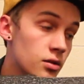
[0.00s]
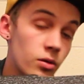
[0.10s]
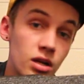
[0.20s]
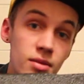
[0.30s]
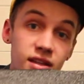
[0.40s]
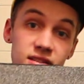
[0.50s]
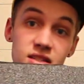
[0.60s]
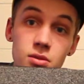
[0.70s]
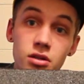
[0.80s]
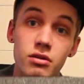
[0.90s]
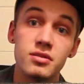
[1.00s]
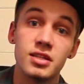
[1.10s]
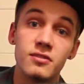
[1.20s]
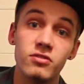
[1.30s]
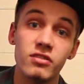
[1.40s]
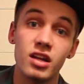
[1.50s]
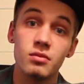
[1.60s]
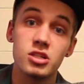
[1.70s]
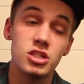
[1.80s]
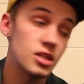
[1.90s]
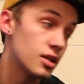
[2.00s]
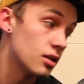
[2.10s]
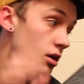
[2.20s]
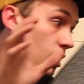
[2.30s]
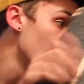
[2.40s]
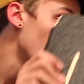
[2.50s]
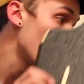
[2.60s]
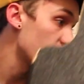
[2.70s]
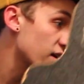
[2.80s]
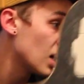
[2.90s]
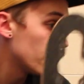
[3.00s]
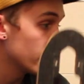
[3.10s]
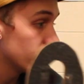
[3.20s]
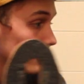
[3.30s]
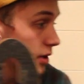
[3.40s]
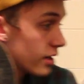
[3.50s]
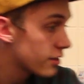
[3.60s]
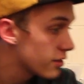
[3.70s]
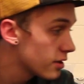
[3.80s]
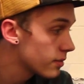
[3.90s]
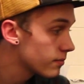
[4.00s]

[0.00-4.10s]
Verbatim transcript: We're going to make this into a cruising and free riding machine. We're going to couple it with